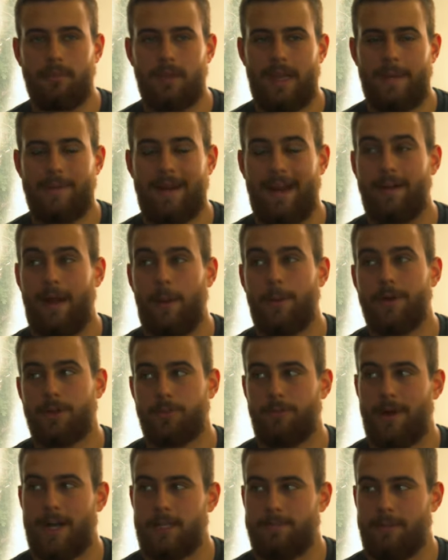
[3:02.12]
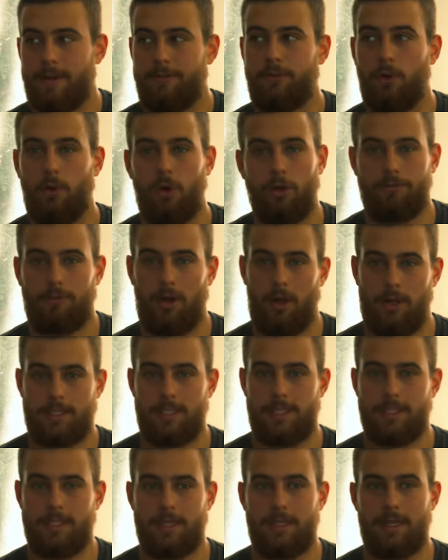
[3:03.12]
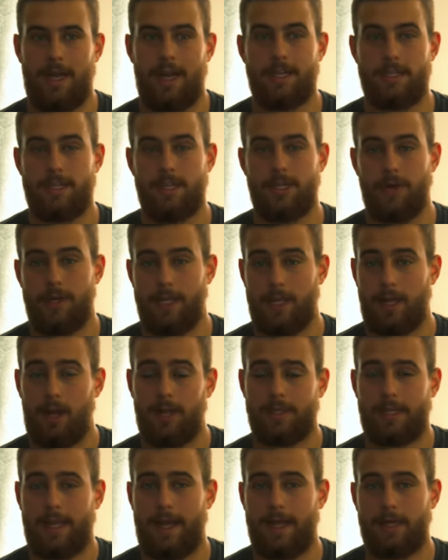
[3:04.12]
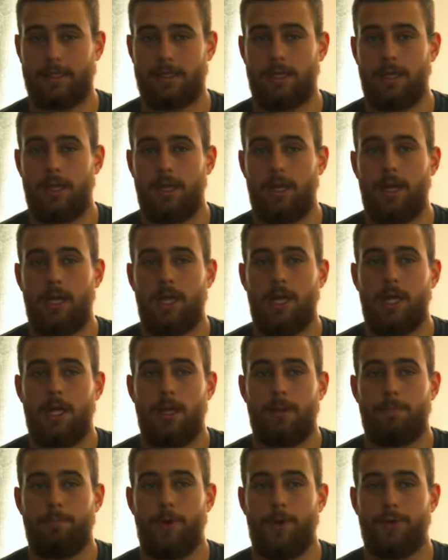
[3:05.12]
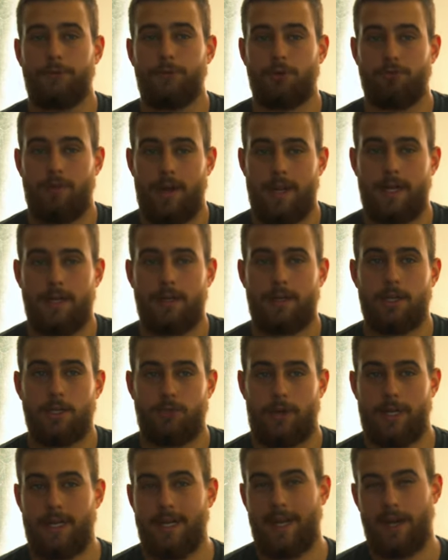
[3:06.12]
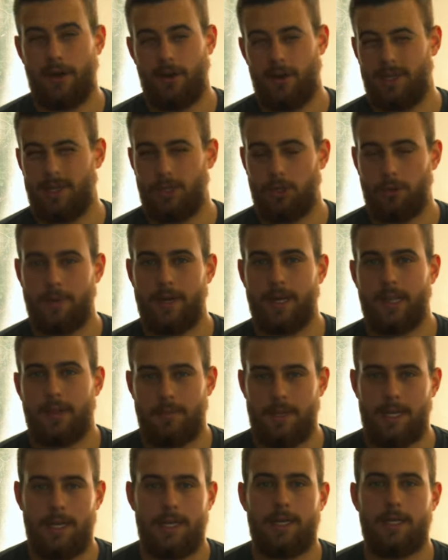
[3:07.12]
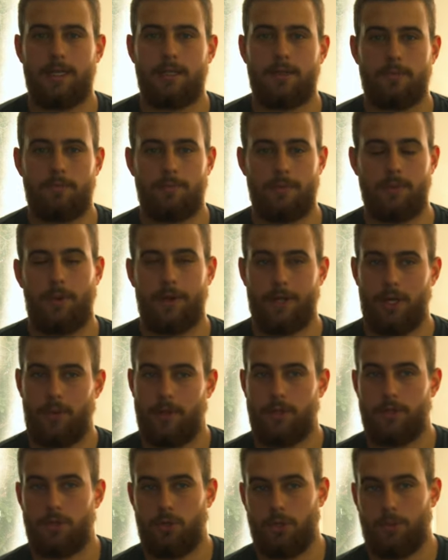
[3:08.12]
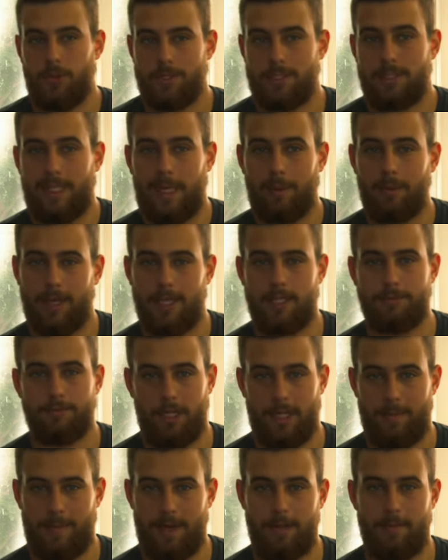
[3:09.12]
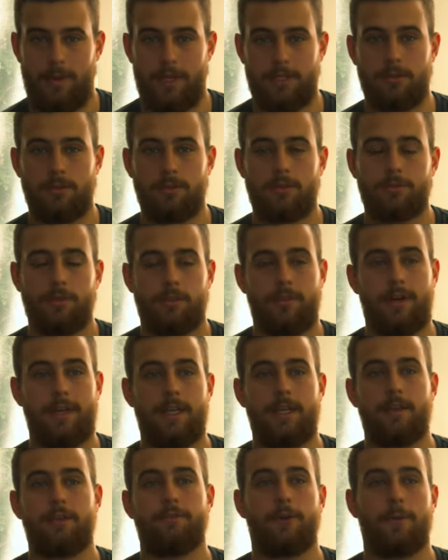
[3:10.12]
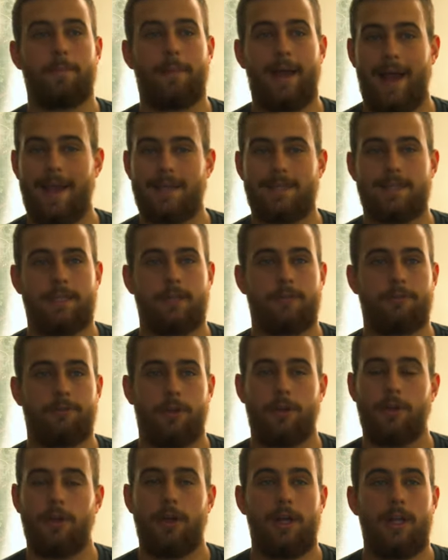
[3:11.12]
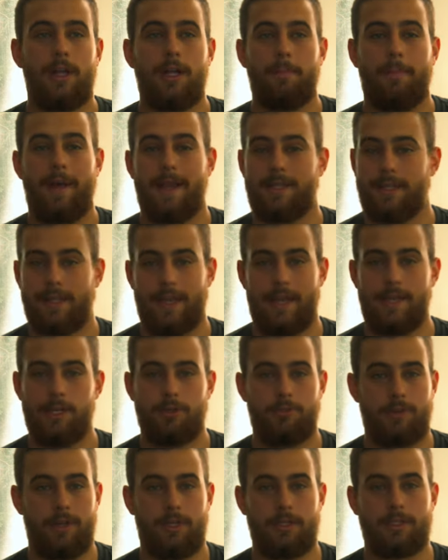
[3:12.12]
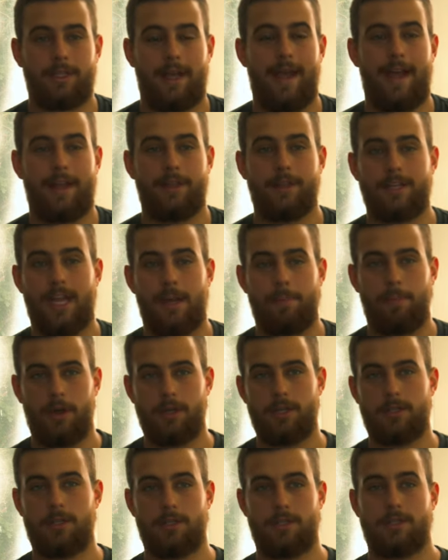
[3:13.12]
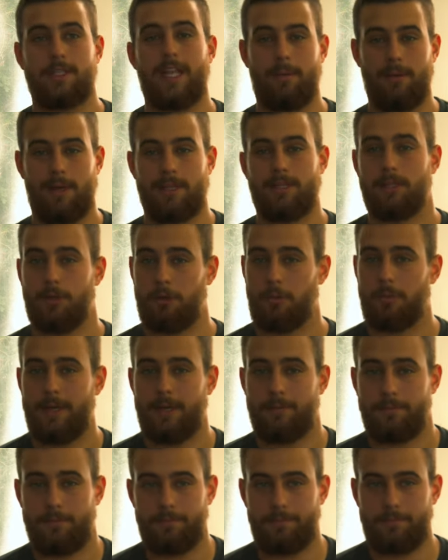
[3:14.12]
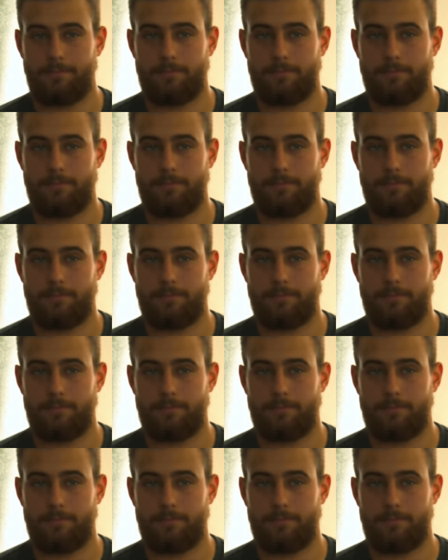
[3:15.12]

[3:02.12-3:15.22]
I mean, I, I went to practice my whole fall season. I just didn't do any contact. But for running, because running kind of hurt a little bit at the beginning, well, you know, while the shoulder wasn't stabilized fully by the muscles. For running, for passing, for basic any drills, I had the tape on just to stabilize a little bit,